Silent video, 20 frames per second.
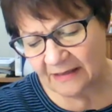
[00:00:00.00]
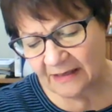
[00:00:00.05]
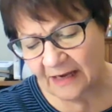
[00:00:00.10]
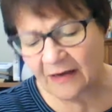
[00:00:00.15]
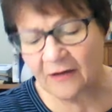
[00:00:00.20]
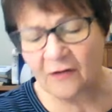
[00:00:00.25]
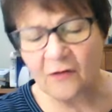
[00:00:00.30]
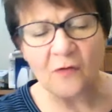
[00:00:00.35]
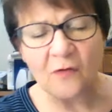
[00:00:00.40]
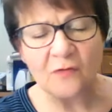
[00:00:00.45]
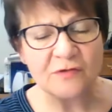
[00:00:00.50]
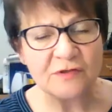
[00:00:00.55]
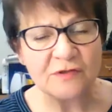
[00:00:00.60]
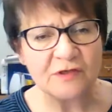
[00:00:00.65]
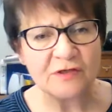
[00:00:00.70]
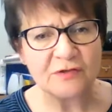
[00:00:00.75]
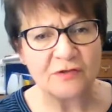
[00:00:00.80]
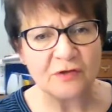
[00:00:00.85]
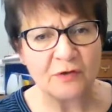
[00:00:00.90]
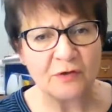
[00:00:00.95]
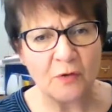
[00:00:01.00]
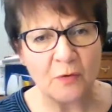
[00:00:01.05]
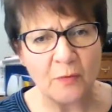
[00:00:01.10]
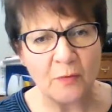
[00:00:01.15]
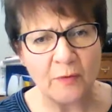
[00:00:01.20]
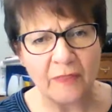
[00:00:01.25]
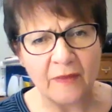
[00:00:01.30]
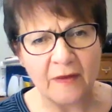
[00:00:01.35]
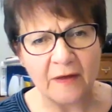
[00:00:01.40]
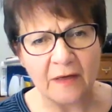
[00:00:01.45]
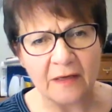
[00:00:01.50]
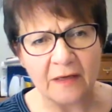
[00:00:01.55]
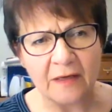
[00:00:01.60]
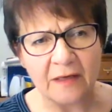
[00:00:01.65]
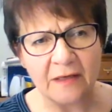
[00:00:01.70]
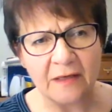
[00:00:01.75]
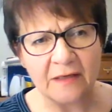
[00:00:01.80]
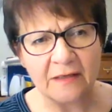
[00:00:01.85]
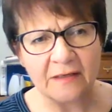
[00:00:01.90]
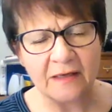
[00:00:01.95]
closed the circle with a
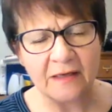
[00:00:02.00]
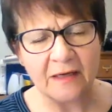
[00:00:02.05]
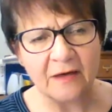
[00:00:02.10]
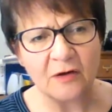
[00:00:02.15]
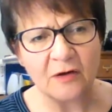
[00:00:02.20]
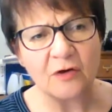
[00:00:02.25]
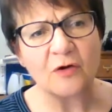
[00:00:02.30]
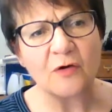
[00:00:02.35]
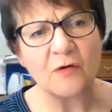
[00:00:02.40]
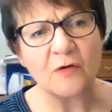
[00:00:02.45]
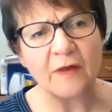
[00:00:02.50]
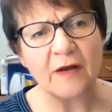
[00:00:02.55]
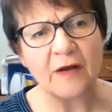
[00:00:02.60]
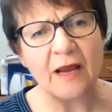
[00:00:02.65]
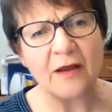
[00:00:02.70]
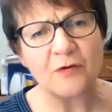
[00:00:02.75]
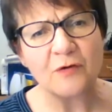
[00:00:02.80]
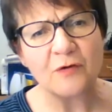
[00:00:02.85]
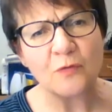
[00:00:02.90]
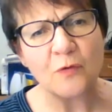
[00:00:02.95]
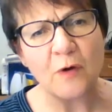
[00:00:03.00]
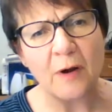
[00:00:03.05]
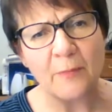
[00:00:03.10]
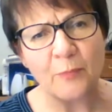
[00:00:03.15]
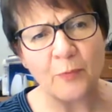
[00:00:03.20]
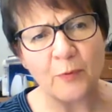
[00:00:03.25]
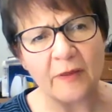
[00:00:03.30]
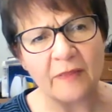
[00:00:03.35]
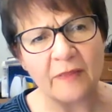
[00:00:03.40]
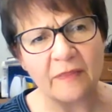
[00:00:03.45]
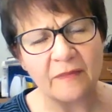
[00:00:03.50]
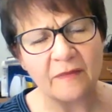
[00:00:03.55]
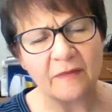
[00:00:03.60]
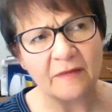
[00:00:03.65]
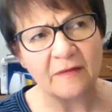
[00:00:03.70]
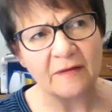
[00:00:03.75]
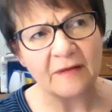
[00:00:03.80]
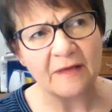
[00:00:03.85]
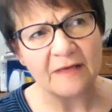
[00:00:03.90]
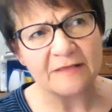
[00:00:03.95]
girl that I grew up with
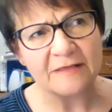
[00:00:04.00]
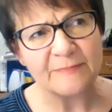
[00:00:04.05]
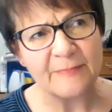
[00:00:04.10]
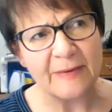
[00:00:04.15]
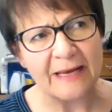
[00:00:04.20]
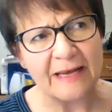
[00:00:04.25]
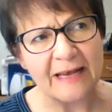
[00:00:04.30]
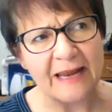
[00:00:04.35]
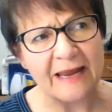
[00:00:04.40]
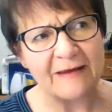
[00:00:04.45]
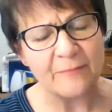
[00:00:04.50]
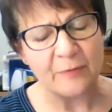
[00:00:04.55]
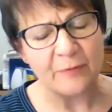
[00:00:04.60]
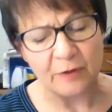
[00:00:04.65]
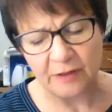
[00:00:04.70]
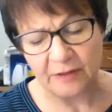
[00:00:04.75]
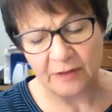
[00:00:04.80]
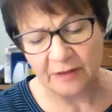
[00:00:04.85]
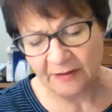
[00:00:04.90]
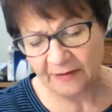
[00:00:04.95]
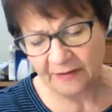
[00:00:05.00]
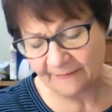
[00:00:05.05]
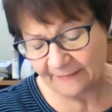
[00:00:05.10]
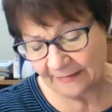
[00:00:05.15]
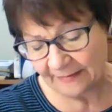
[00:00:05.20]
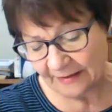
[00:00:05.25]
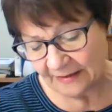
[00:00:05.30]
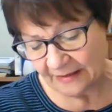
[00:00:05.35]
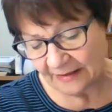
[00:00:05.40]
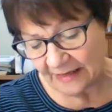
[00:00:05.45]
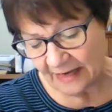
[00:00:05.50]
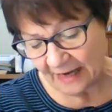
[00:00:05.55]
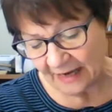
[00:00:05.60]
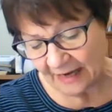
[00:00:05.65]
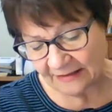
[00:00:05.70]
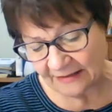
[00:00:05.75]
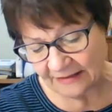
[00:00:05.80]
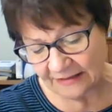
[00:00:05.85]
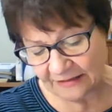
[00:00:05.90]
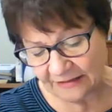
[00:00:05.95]
as my neighbor,
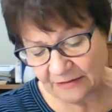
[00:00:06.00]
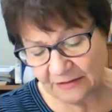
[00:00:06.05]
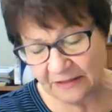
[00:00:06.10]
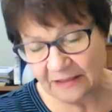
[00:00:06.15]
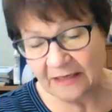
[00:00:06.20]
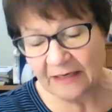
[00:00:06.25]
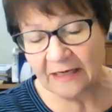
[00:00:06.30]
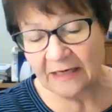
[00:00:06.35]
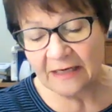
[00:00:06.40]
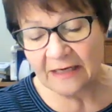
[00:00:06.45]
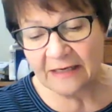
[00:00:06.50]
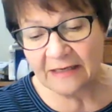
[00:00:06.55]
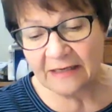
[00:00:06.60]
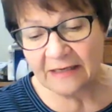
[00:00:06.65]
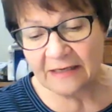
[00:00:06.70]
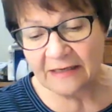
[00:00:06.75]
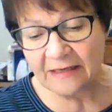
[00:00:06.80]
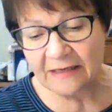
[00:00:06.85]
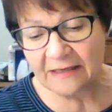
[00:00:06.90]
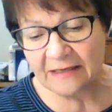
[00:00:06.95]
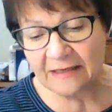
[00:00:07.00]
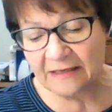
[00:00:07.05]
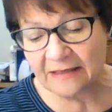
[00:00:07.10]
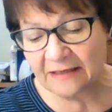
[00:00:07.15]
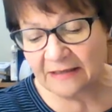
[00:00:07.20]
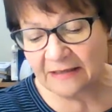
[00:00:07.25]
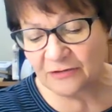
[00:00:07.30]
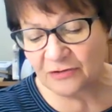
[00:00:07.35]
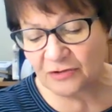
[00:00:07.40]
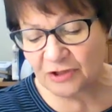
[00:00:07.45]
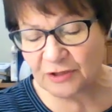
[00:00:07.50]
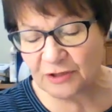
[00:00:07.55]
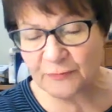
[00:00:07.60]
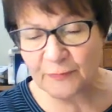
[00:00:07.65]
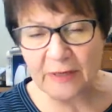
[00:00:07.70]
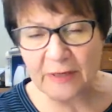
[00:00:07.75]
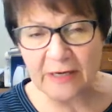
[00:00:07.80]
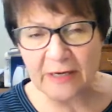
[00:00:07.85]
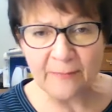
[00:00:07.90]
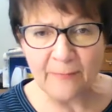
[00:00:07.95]
and she's
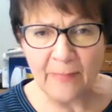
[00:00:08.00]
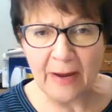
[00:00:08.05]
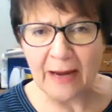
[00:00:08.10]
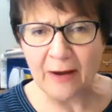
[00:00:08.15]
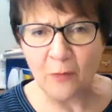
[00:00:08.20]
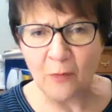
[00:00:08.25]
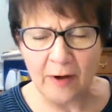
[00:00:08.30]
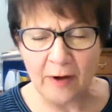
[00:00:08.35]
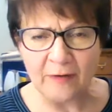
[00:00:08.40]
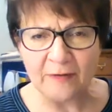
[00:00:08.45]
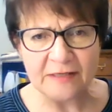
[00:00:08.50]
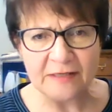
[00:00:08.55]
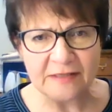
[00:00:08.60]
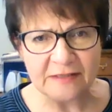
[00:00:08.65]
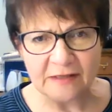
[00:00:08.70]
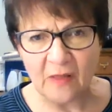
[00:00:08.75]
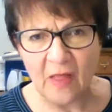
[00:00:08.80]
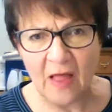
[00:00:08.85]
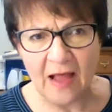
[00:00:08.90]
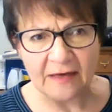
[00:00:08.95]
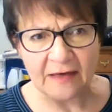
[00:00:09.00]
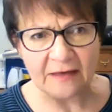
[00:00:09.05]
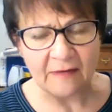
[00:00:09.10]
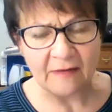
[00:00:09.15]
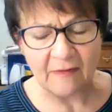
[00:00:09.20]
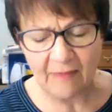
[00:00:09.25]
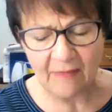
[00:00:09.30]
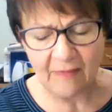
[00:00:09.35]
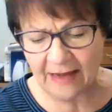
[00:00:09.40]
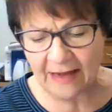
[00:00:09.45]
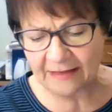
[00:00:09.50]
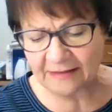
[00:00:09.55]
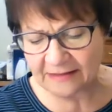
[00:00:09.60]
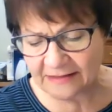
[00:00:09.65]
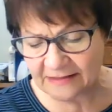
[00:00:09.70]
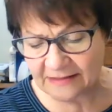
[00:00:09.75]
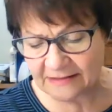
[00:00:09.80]
been in my awareness a lot in the last